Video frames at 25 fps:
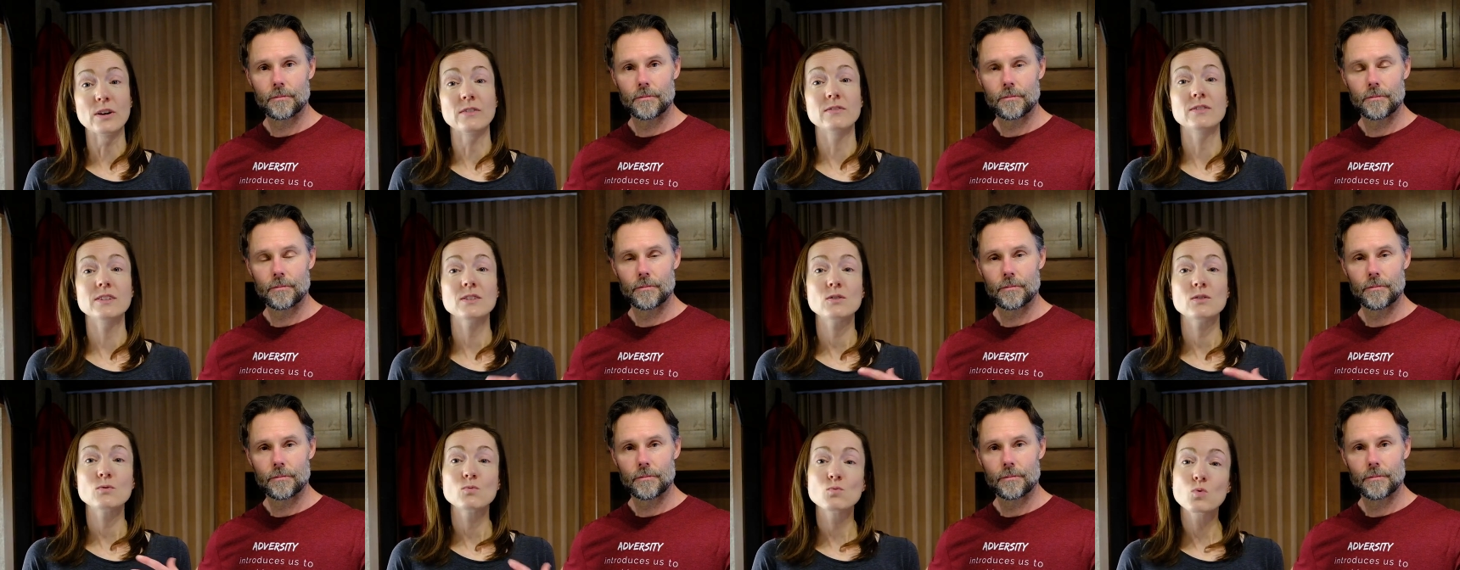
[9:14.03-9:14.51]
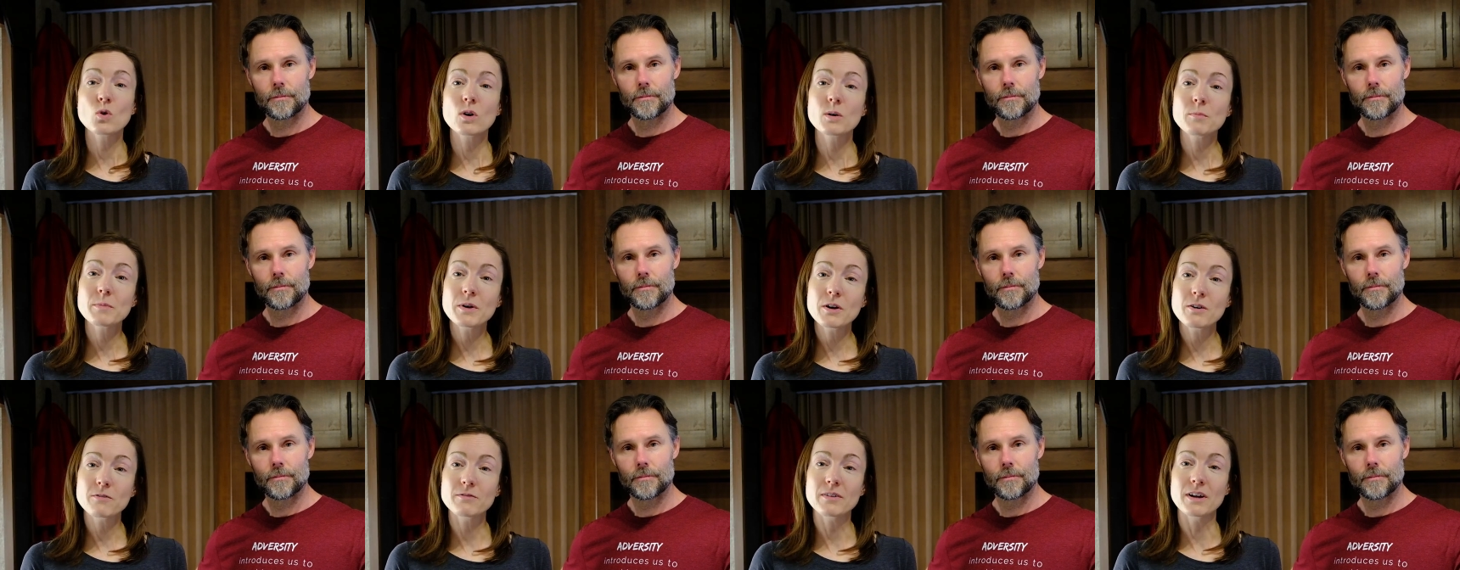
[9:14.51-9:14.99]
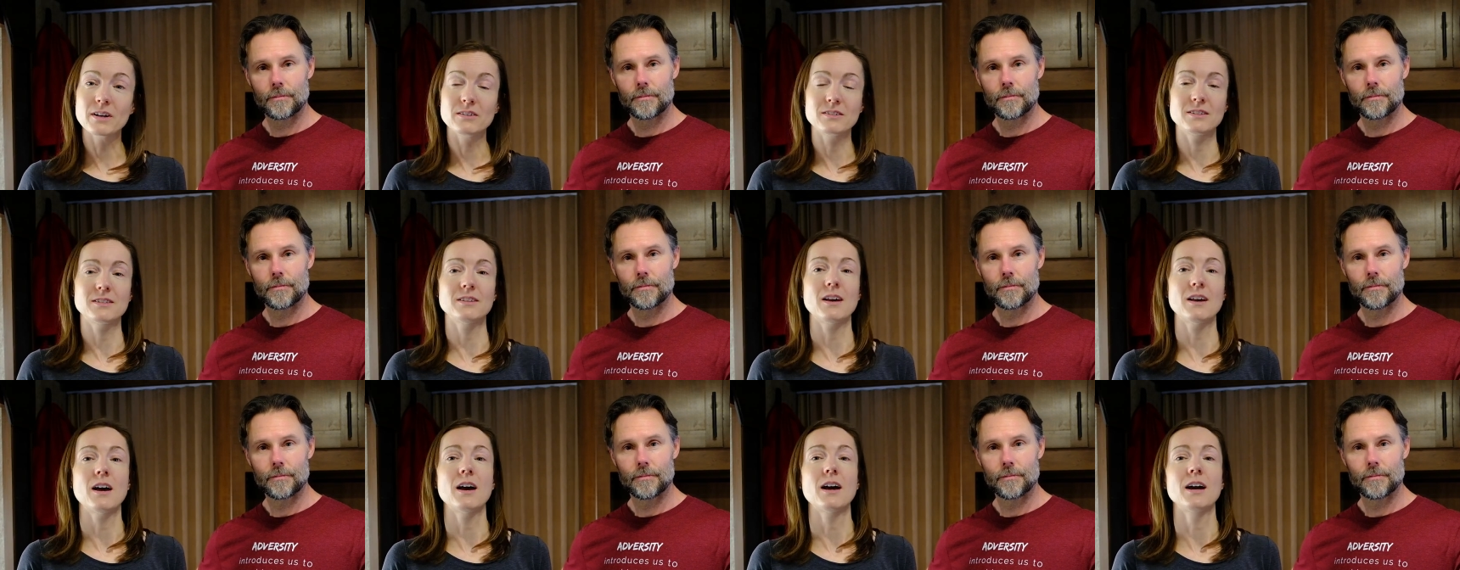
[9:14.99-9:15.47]
Speaker 1: If it's warm enough
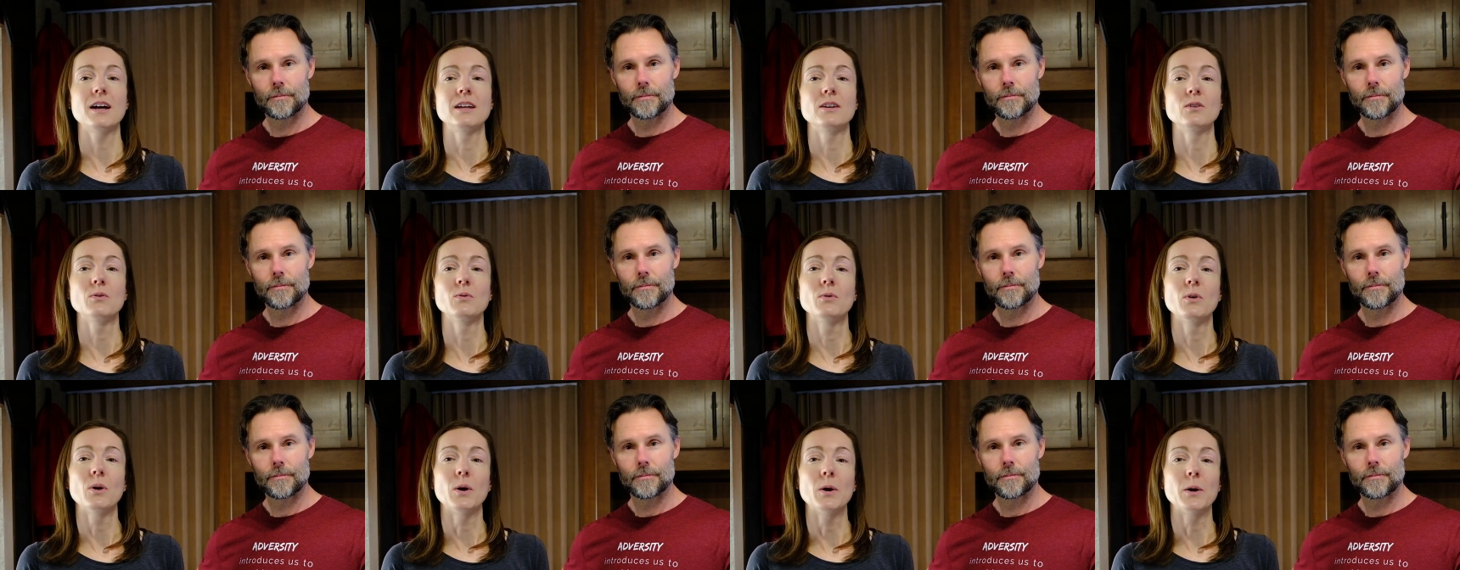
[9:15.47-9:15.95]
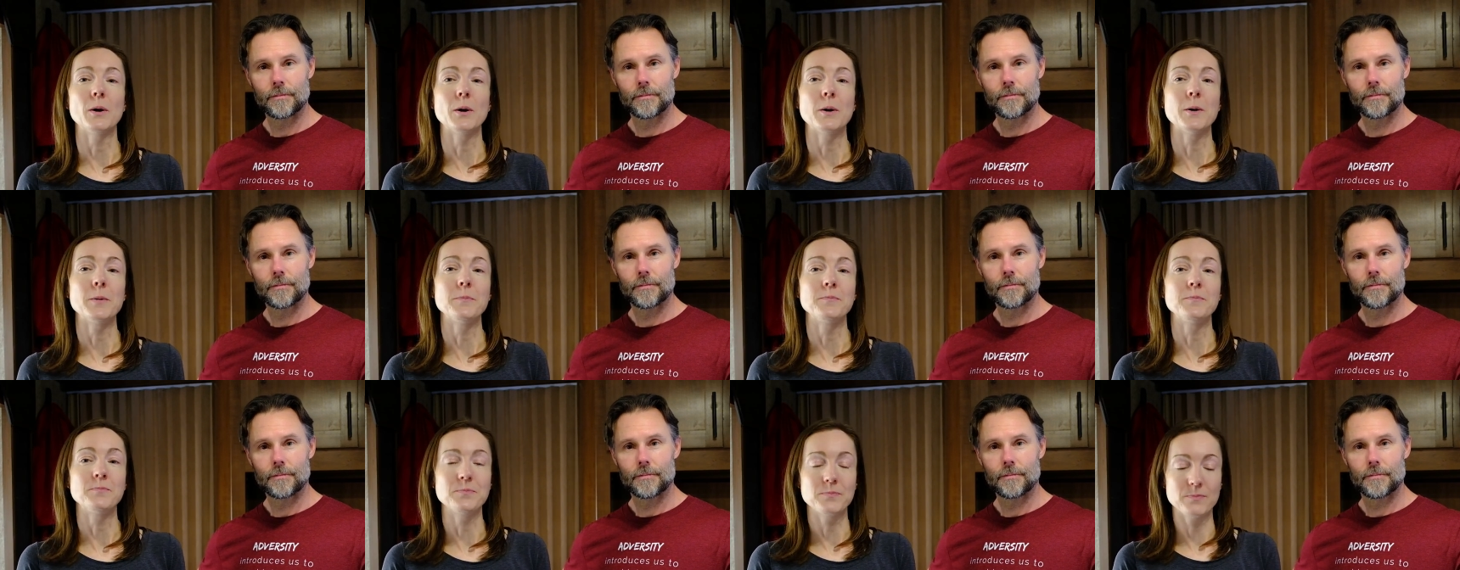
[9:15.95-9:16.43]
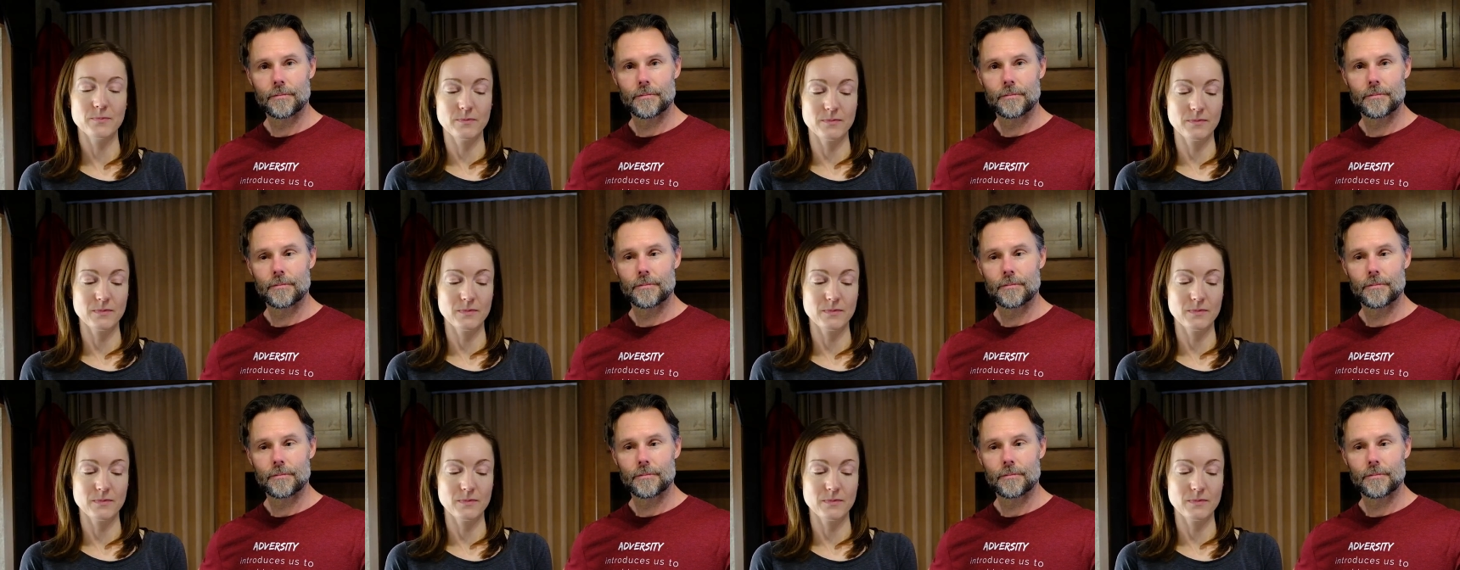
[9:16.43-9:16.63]
outside, um,